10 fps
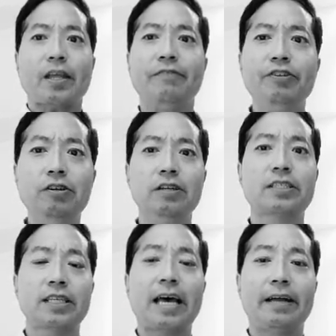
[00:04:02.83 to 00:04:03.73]
If you
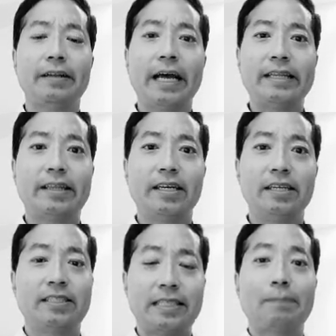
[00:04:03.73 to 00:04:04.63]
looked at
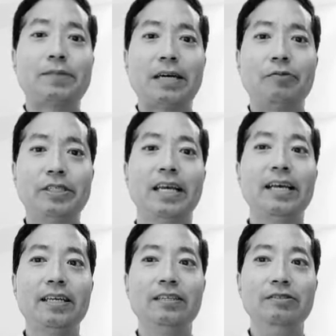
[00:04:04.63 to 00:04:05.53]
the steps that were
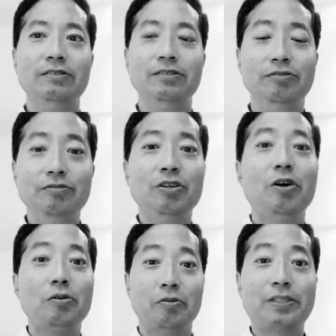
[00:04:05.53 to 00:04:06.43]
taken,
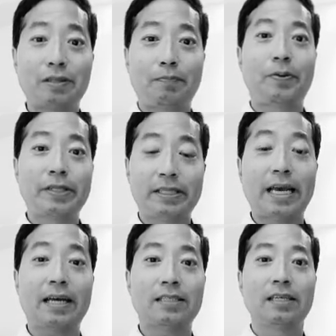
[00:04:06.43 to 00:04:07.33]
it was to
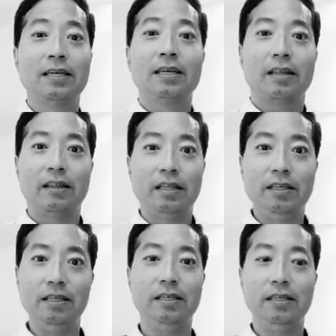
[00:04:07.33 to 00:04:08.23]
protect
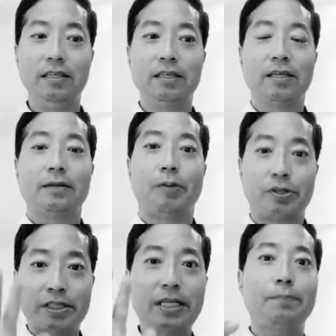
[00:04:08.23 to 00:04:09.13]
the
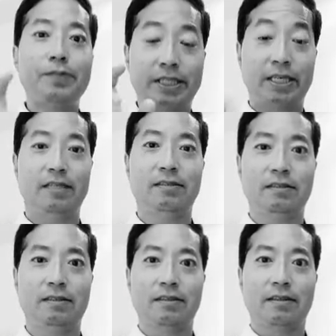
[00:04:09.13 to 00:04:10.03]
perception
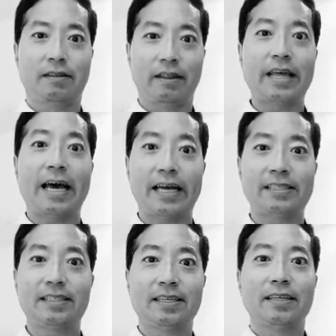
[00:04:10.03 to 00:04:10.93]

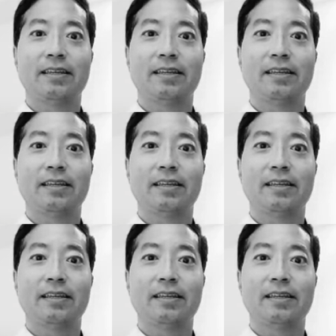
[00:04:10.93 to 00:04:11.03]
that